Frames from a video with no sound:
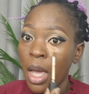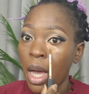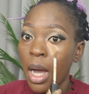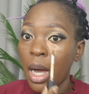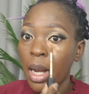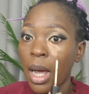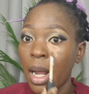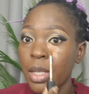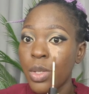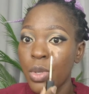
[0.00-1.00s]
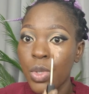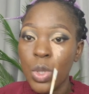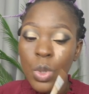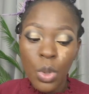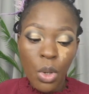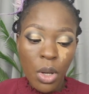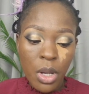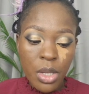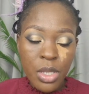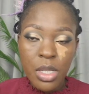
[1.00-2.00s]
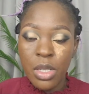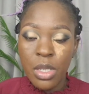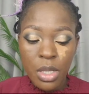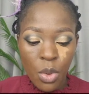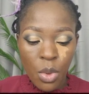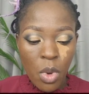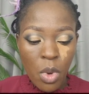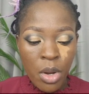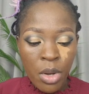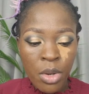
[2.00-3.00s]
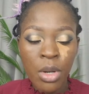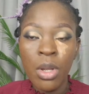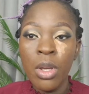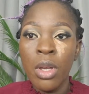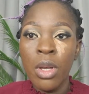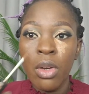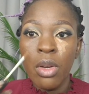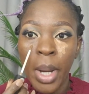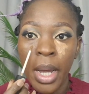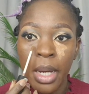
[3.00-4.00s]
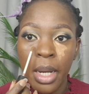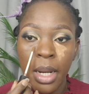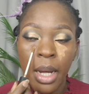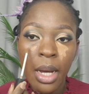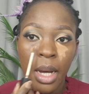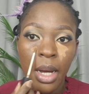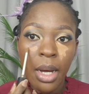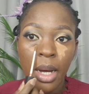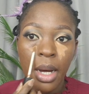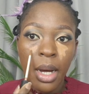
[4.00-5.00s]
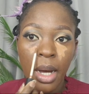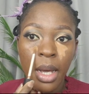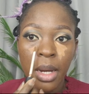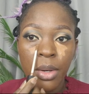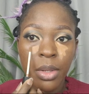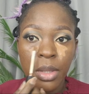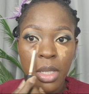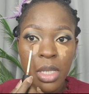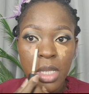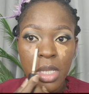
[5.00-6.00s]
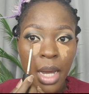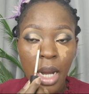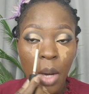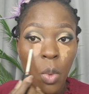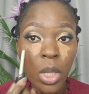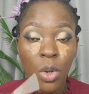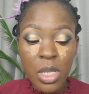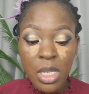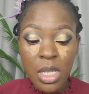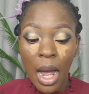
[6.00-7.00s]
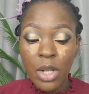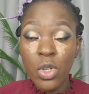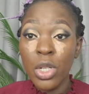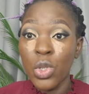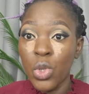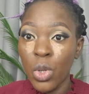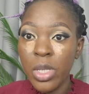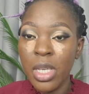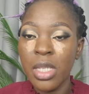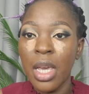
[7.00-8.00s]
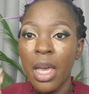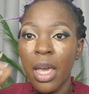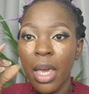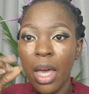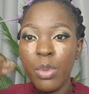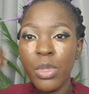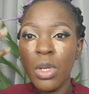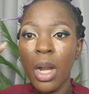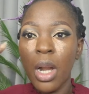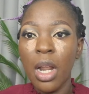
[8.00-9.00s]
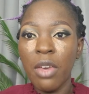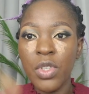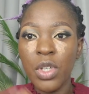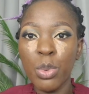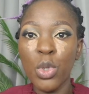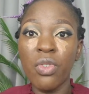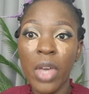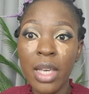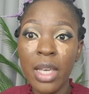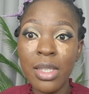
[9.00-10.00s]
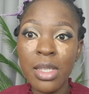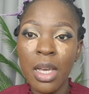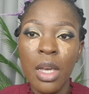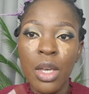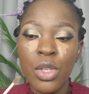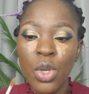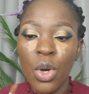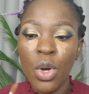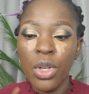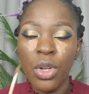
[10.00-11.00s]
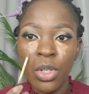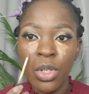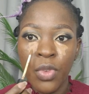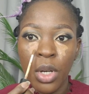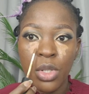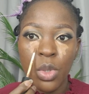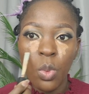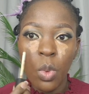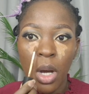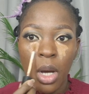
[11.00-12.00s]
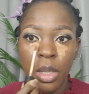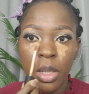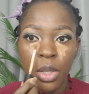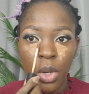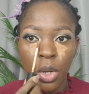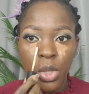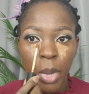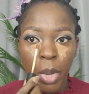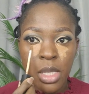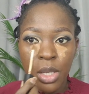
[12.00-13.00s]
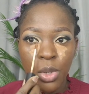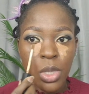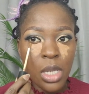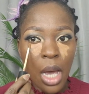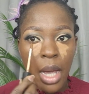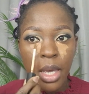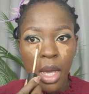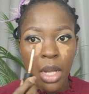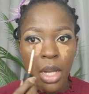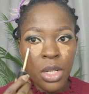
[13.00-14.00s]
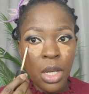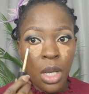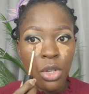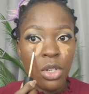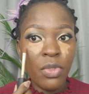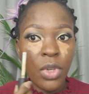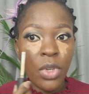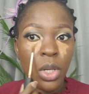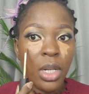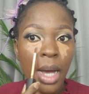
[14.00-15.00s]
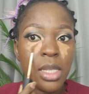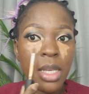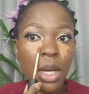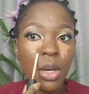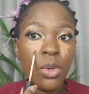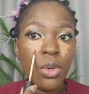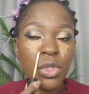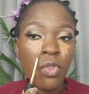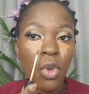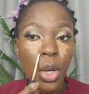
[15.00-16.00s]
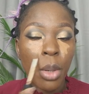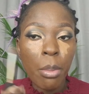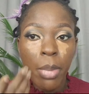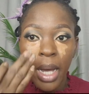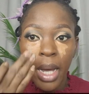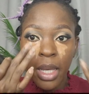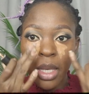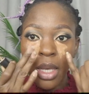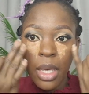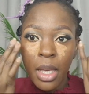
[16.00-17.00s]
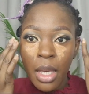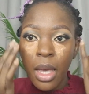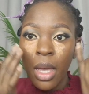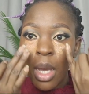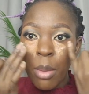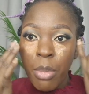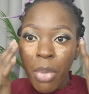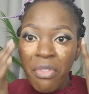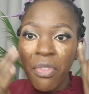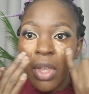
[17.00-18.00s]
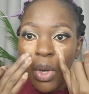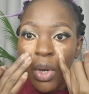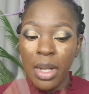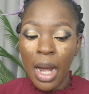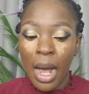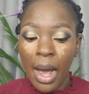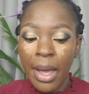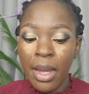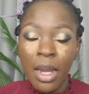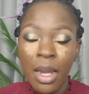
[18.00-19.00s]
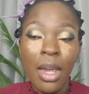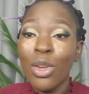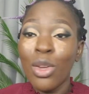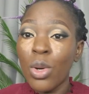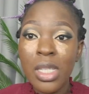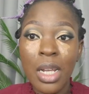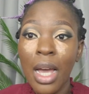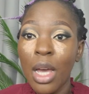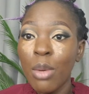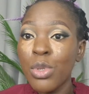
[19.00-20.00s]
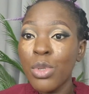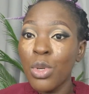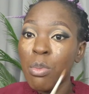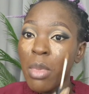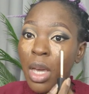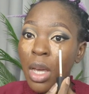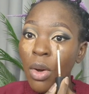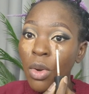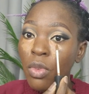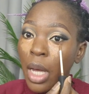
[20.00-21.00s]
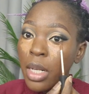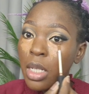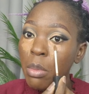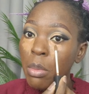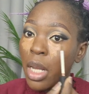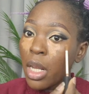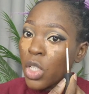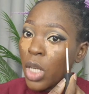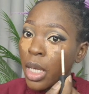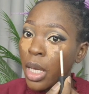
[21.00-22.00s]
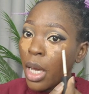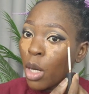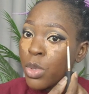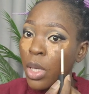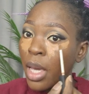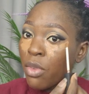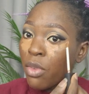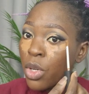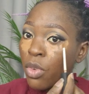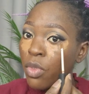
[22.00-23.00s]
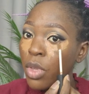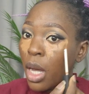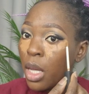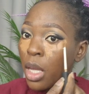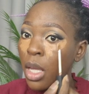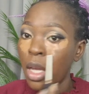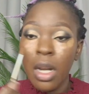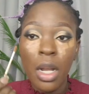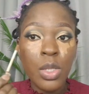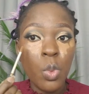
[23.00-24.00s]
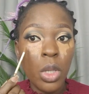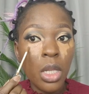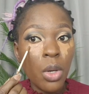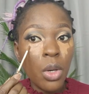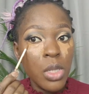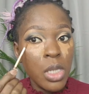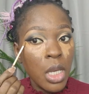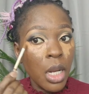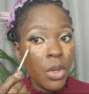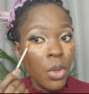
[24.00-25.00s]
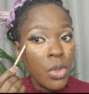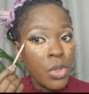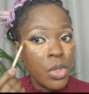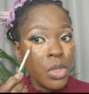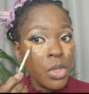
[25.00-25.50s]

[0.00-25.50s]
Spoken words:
And I like to use two colors, one for my inner eye on this side. And what the concealer actually does is it helps to lift up your face. So you've gone to work and you're going to a party, you're tired, you've got your dark circles, you've got your baggy, puffy under eye. Your concealer helps to make all of that diminish. Like, it helps to get rid of that. That's what the concealer does.